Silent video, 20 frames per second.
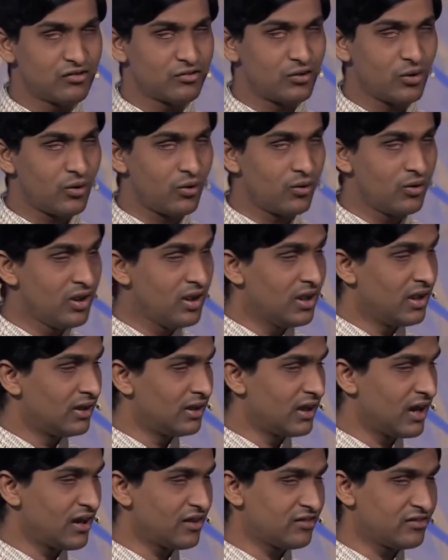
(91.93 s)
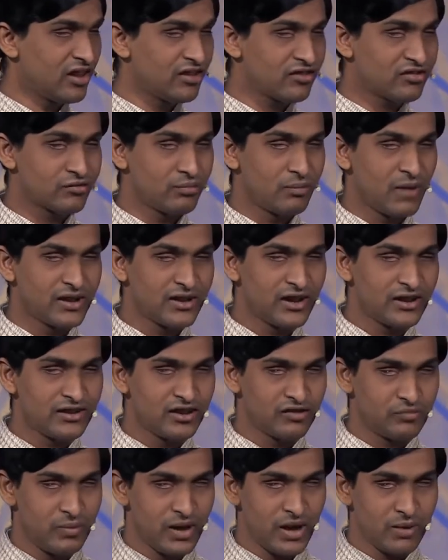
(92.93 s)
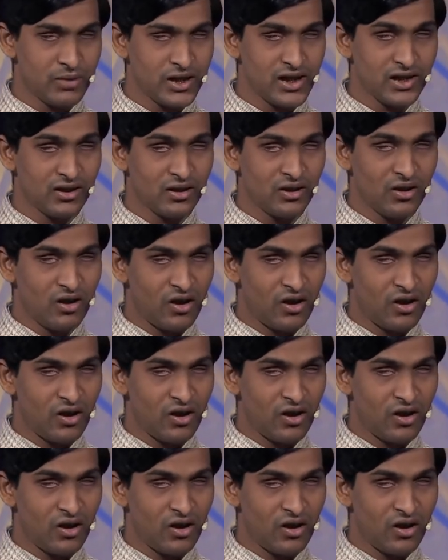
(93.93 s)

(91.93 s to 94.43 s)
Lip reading: So let us just smother this baby